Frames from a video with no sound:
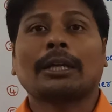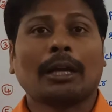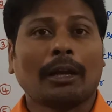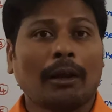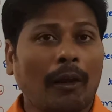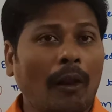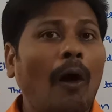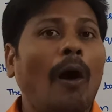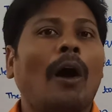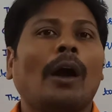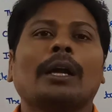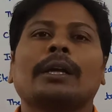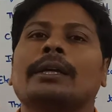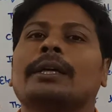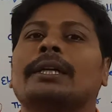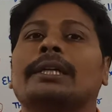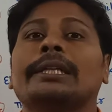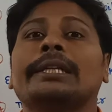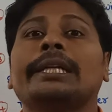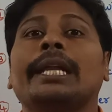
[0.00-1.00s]

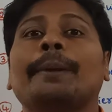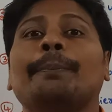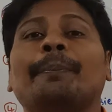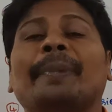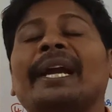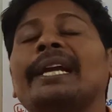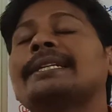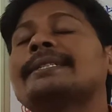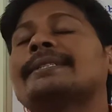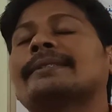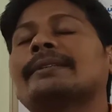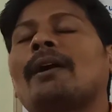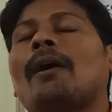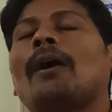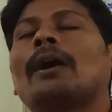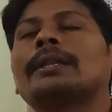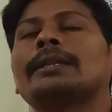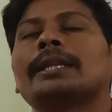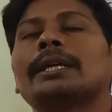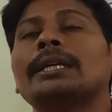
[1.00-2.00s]
clock depends
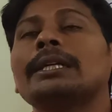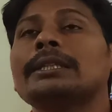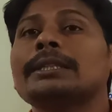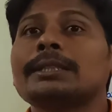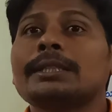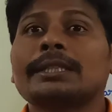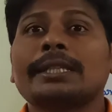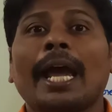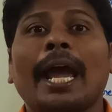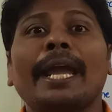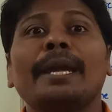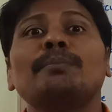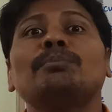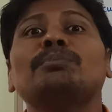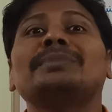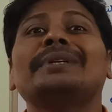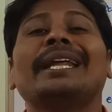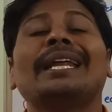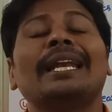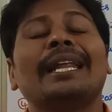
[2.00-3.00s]
on the
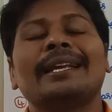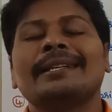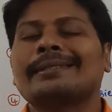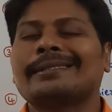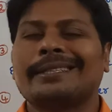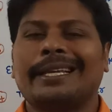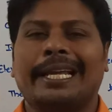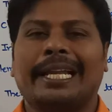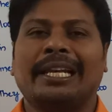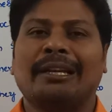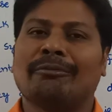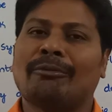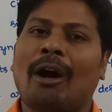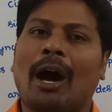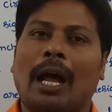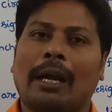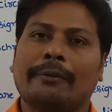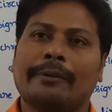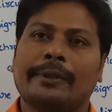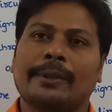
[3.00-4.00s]
time delays
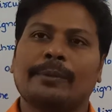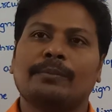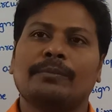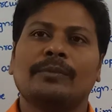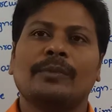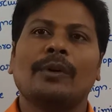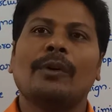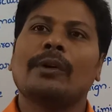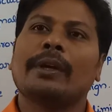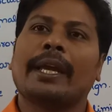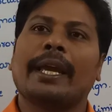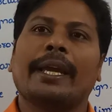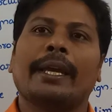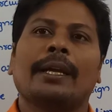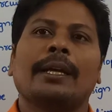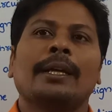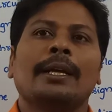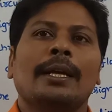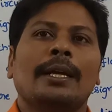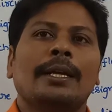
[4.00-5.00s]
involved. Okay,